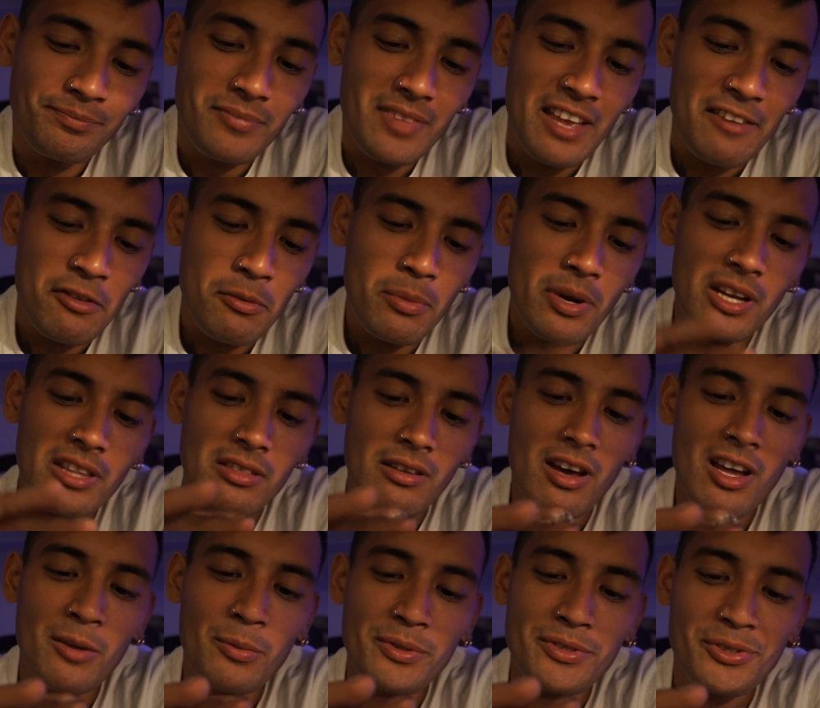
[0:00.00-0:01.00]
Everybody
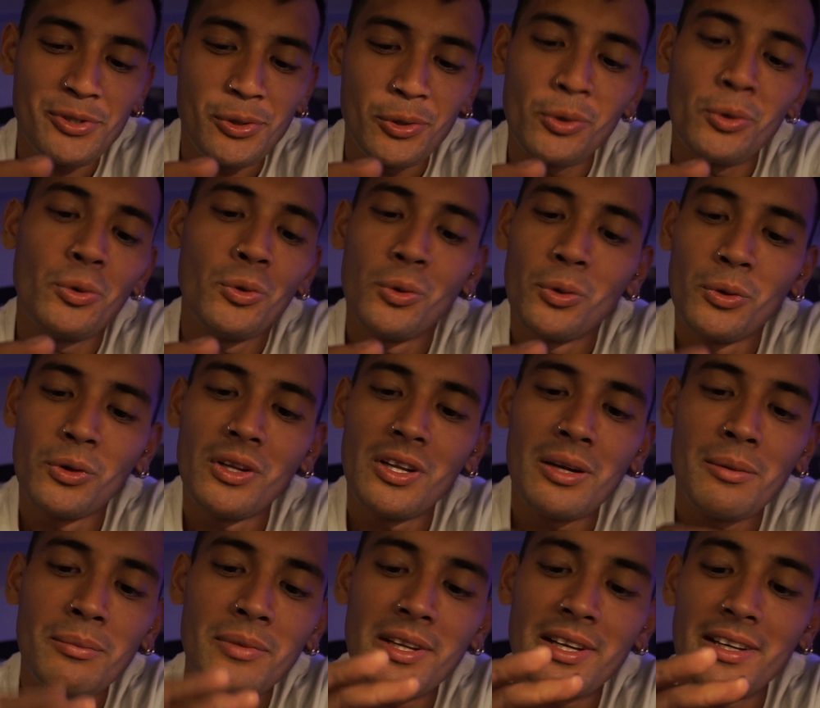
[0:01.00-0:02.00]
thought it was cool.
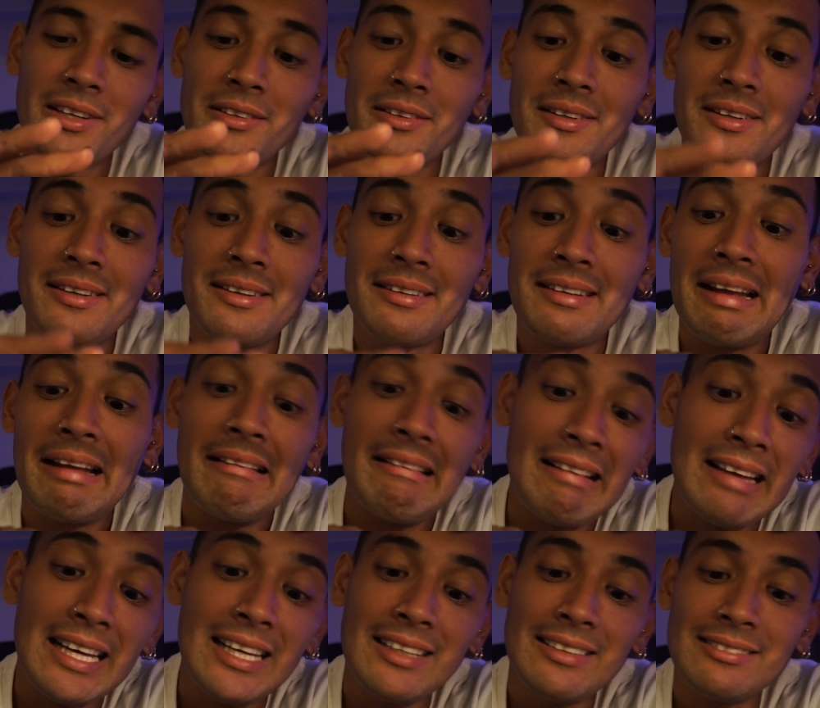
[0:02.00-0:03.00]
I'm like,
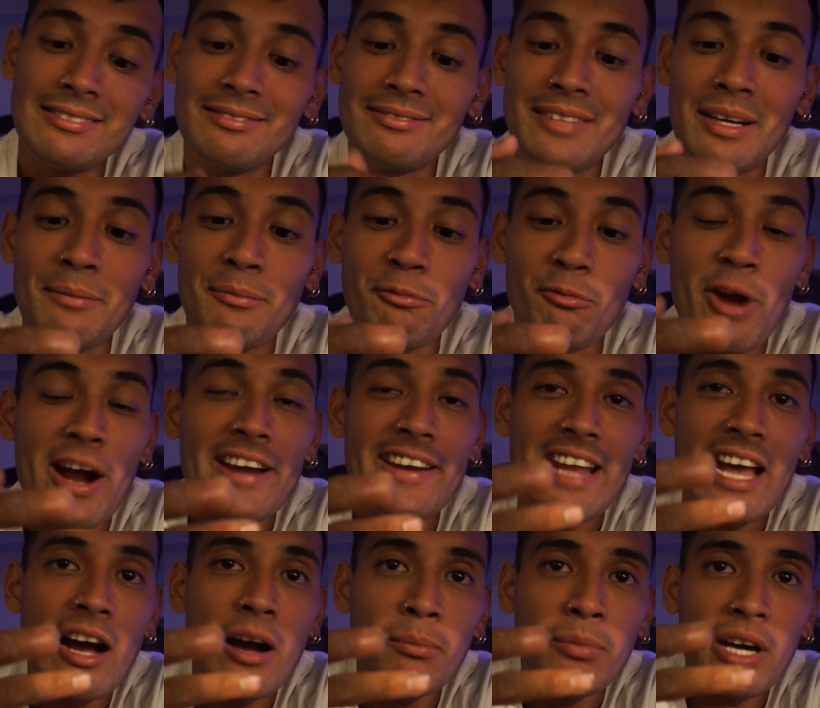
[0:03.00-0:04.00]
right
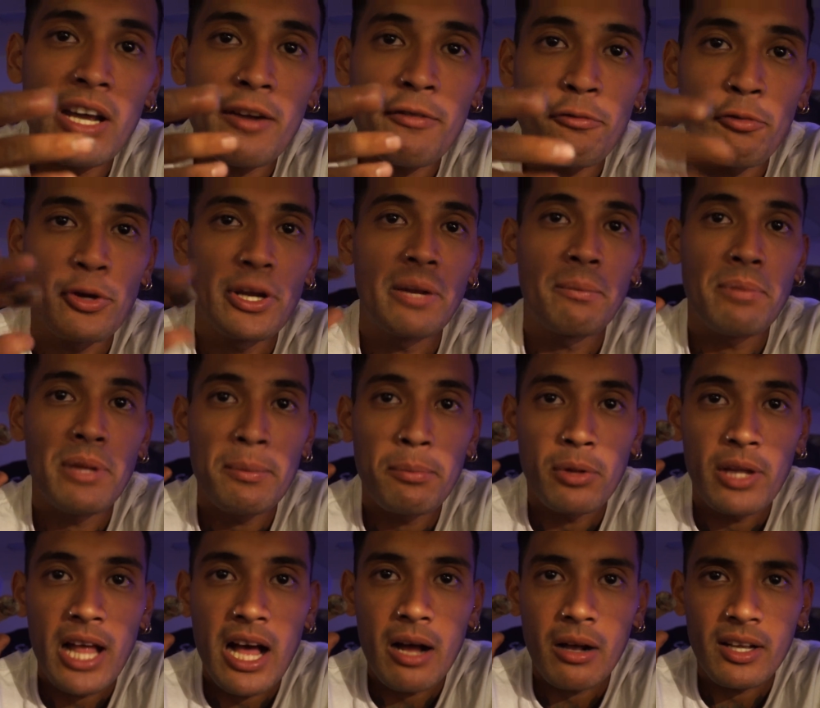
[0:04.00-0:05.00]
now I'm kind of freaking
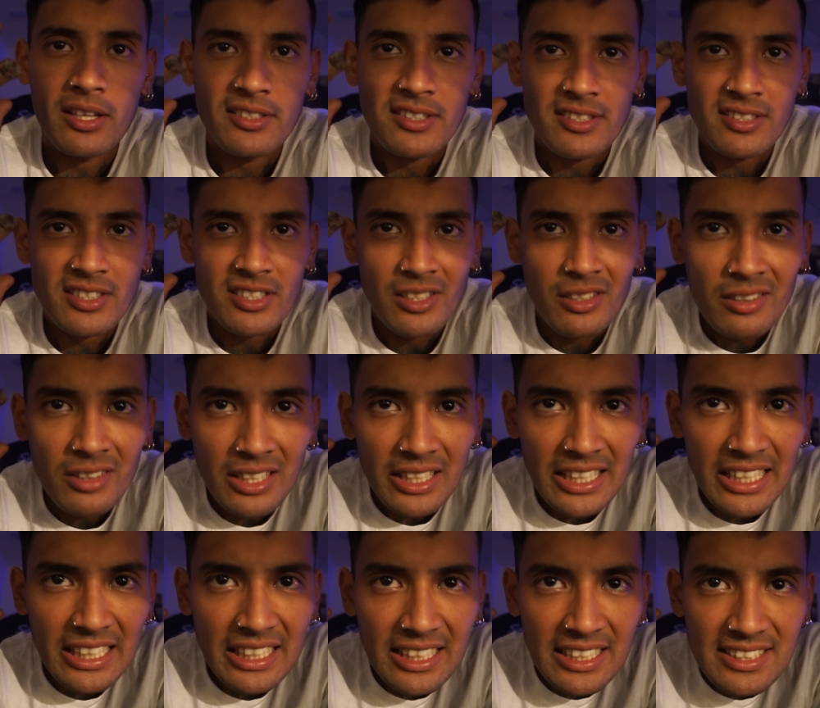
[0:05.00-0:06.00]
people out because it's still in the
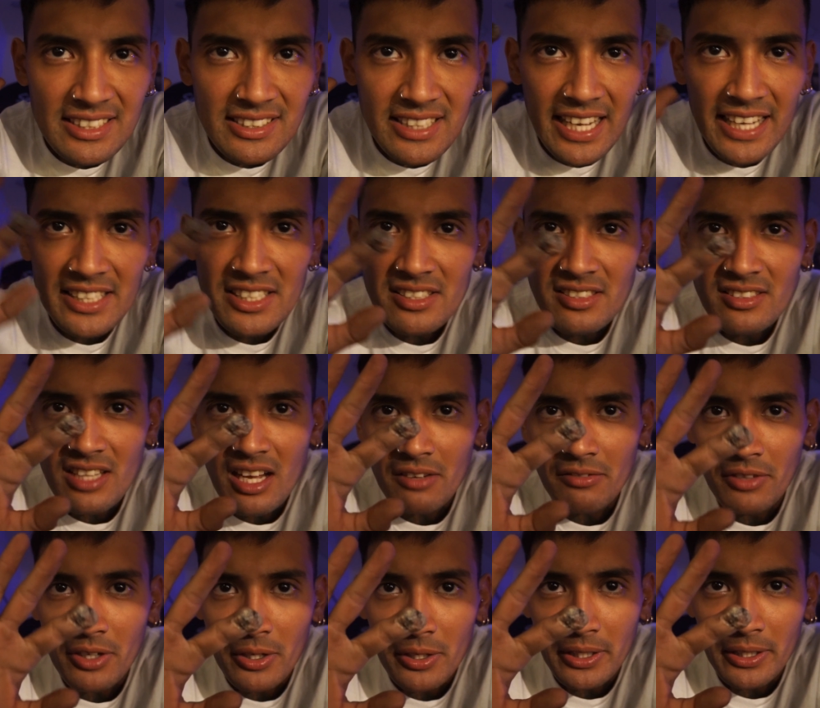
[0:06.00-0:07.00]
healing stage. It's not
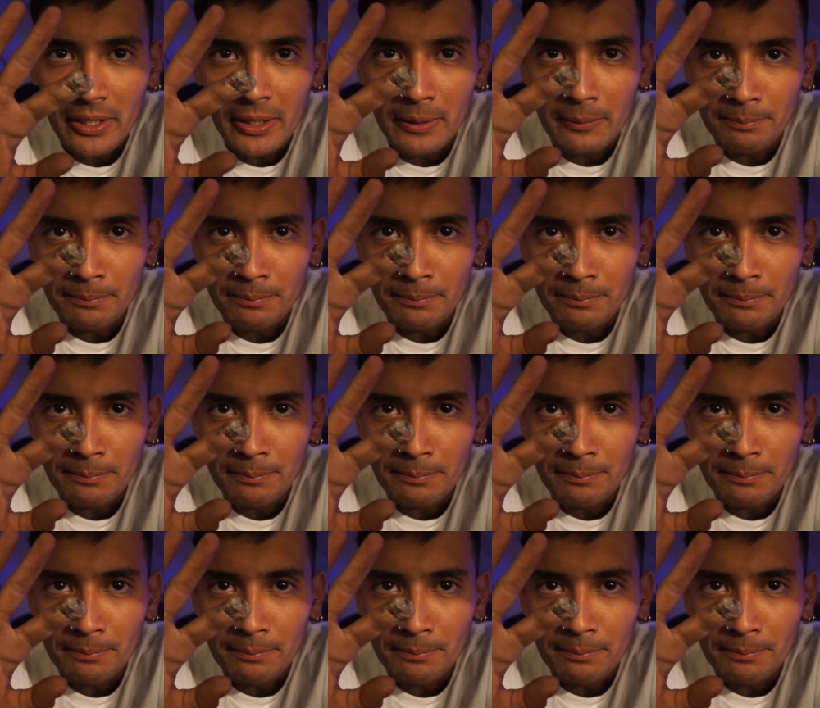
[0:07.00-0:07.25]
very